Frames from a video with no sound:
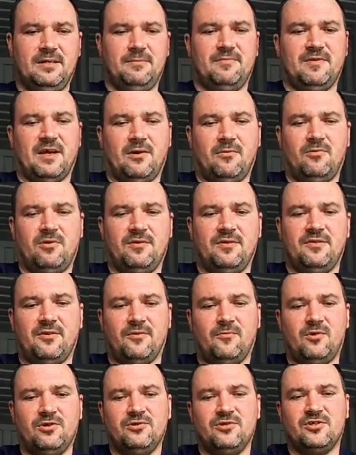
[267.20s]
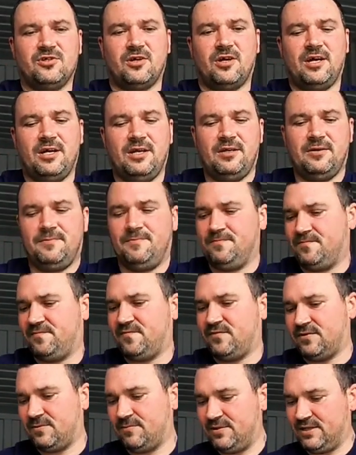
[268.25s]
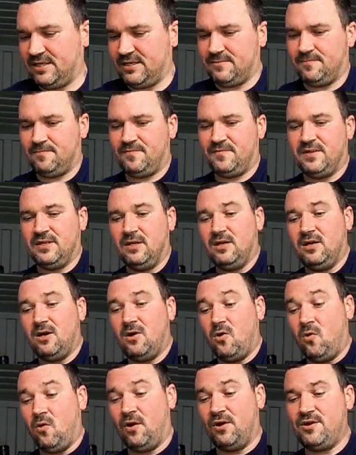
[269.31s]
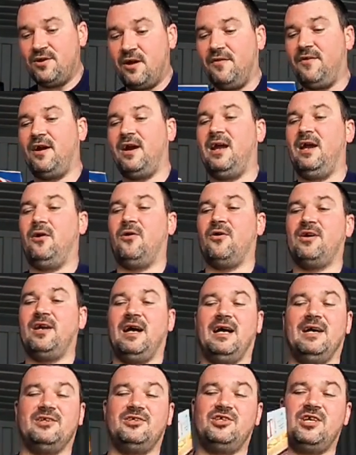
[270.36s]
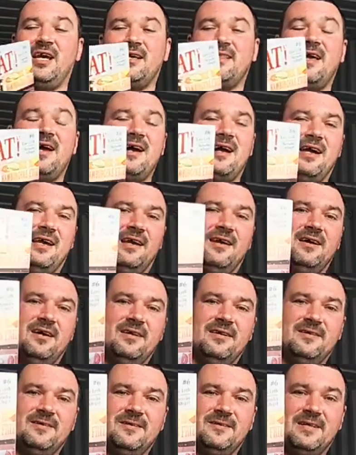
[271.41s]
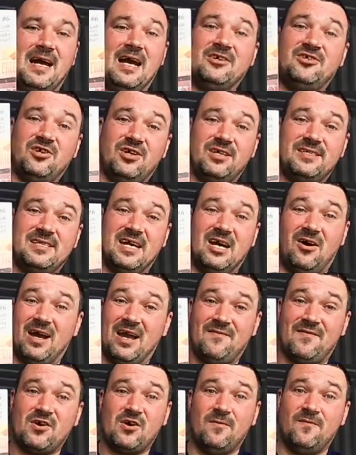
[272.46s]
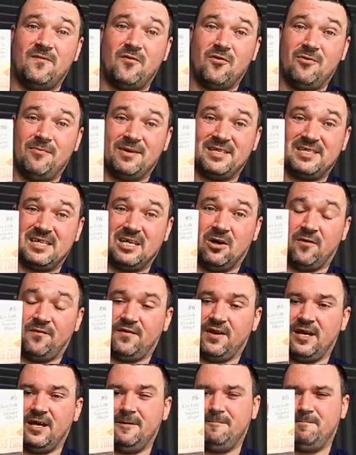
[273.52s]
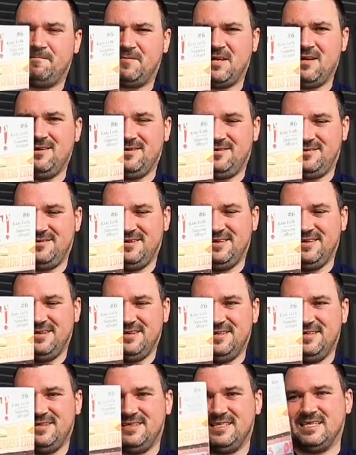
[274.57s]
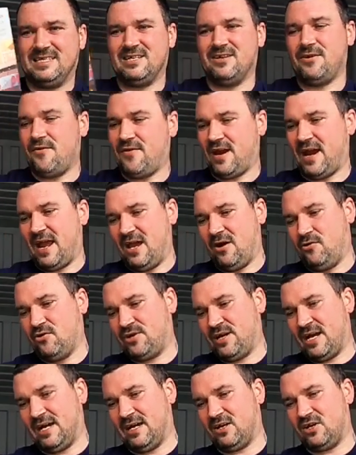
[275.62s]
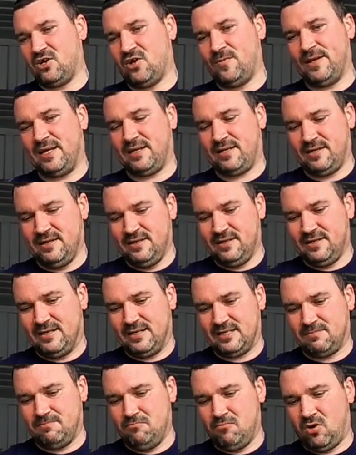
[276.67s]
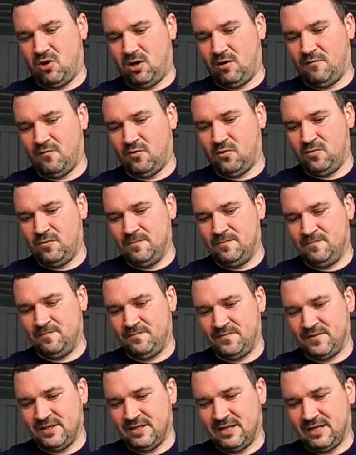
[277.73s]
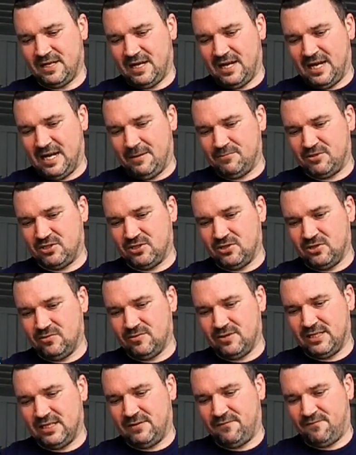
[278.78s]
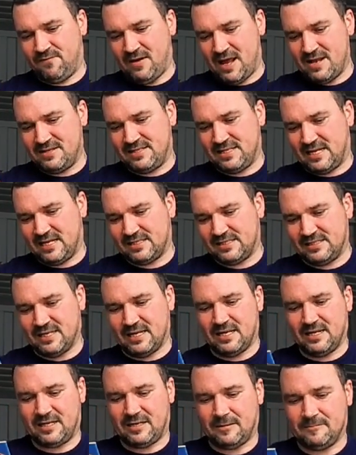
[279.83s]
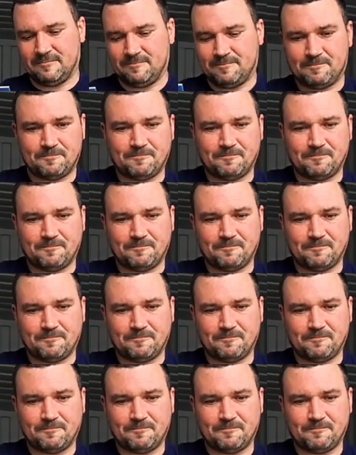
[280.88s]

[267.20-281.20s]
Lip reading: Keep that one on one side for a minute. Oh, another Hellcat. Check that out. As you can tell, I haven't gone through it myself yet. That's another Hellcat comic. That's Marvel. Absolutely fantastic.